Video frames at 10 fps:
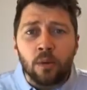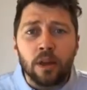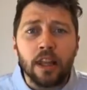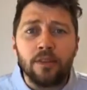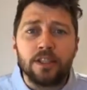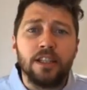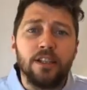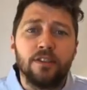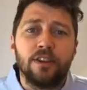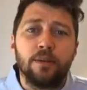Would love to
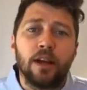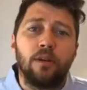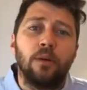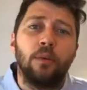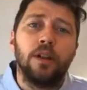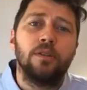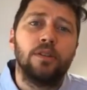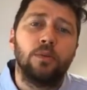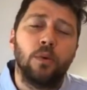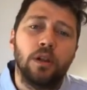hear your feedback around whether
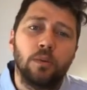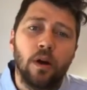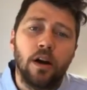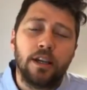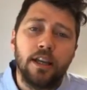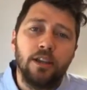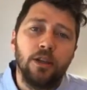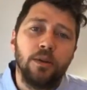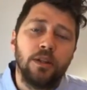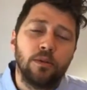it's worthwhile getting
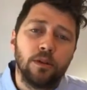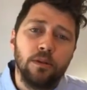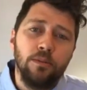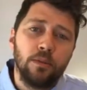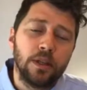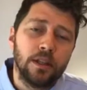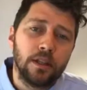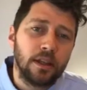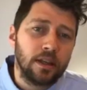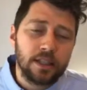you in a room
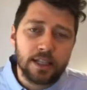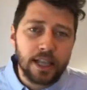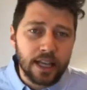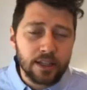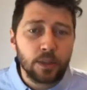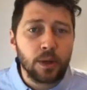with say 10,